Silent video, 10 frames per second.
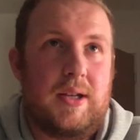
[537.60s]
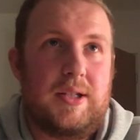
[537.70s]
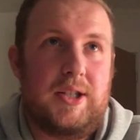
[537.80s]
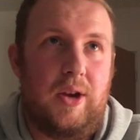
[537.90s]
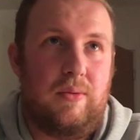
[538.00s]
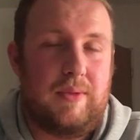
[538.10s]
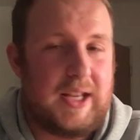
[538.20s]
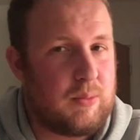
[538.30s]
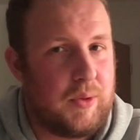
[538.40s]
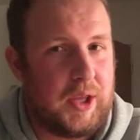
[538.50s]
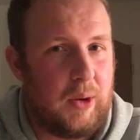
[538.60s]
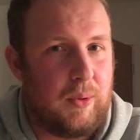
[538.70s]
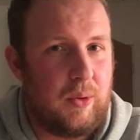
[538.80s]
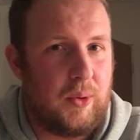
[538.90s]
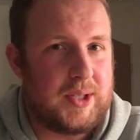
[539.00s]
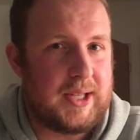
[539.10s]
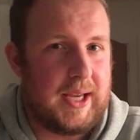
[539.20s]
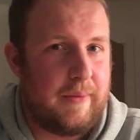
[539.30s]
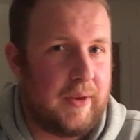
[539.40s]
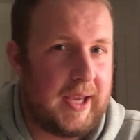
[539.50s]
So that's one thing I will always say.
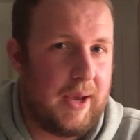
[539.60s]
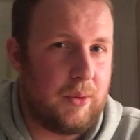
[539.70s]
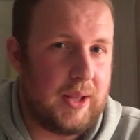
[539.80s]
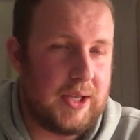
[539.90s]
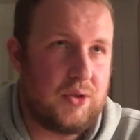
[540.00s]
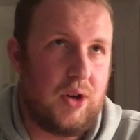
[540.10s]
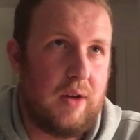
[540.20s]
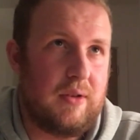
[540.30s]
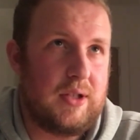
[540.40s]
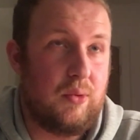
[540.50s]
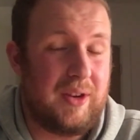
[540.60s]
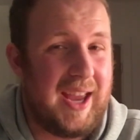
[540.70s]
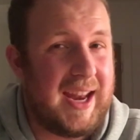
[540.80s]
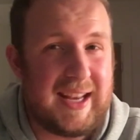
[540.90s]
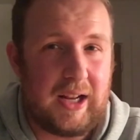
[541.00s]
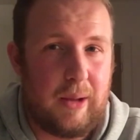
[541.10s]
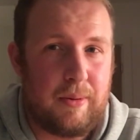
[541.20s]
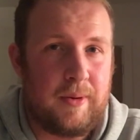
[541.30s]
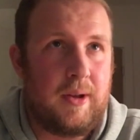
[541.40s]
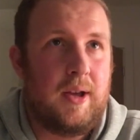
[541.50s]
If you get one of these drivers, or get any club,
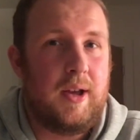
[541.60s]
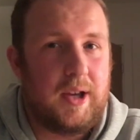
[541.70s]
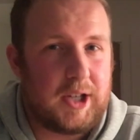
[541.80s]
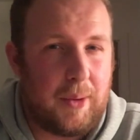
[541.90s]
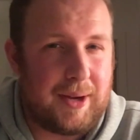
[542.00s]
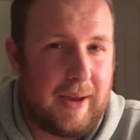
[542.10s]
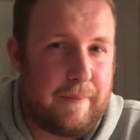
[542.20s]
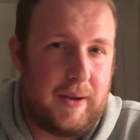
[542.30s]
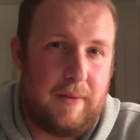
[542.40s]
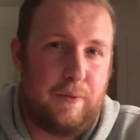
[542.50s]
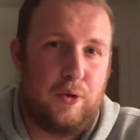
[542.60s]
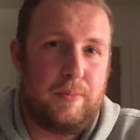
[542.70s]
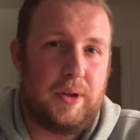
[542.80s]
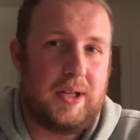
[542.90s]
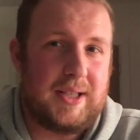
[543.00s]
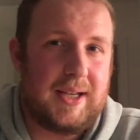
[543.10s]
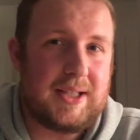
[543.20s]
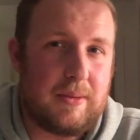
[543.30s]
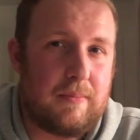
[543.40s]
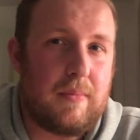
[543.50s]
go and get fitted for it, because that is the